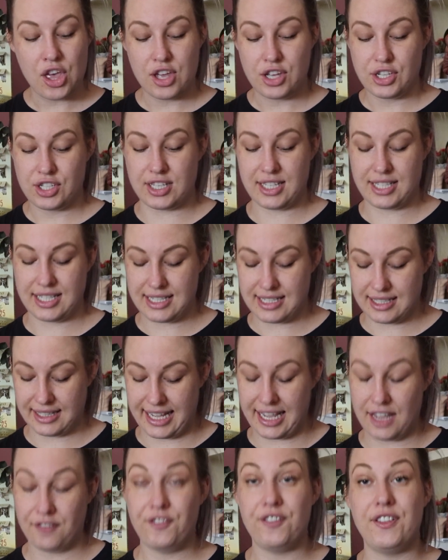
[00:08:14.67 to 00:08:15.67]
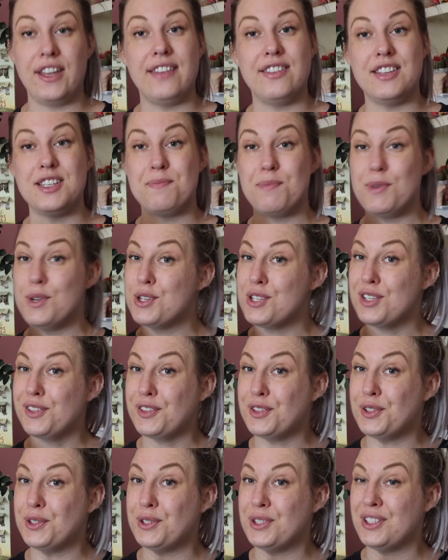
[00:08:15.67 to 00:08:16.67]
So this is leaf in this
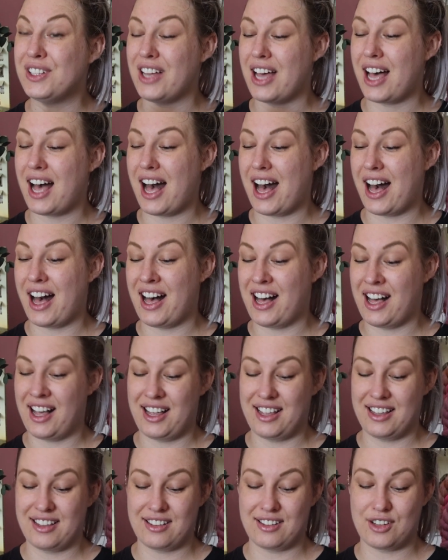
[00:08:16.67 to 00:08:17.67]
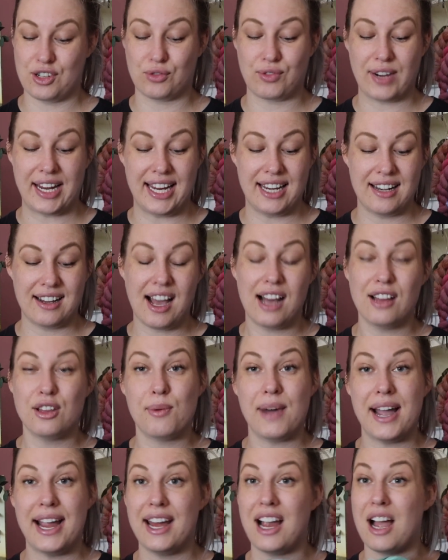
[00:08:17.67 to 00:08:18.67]
beautiful green
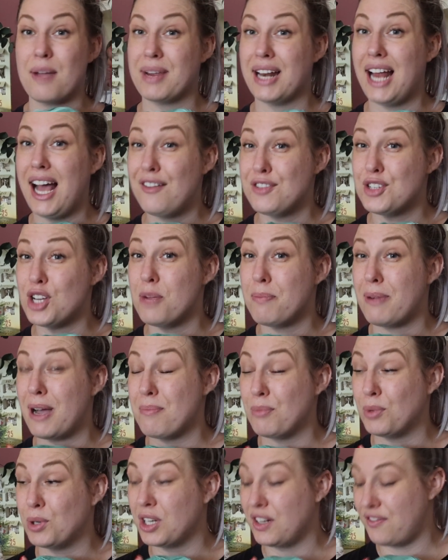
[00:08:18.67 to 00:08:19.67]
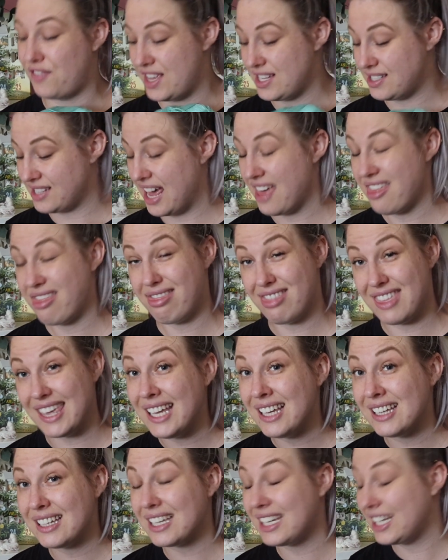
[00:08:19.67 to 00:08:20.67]
colorway. I'm going to have to go buy more of this, I
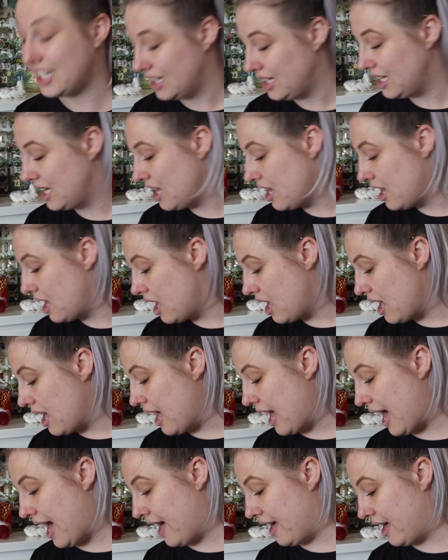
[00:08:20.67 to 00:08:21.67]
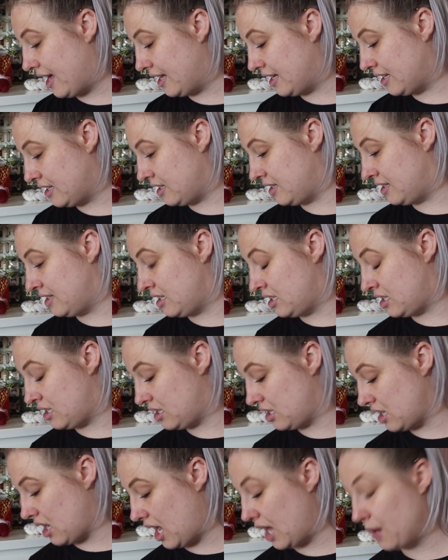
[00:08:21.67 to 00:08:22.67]
think. And
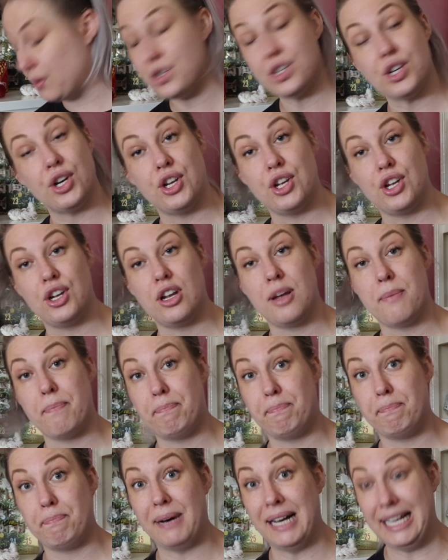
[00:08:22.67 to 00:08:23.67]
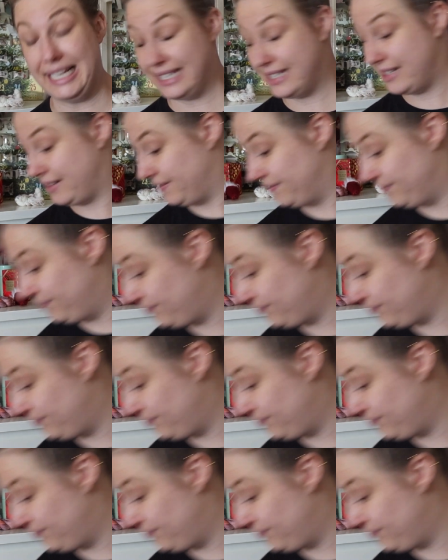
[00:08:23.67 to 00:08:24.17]
I will show you bud.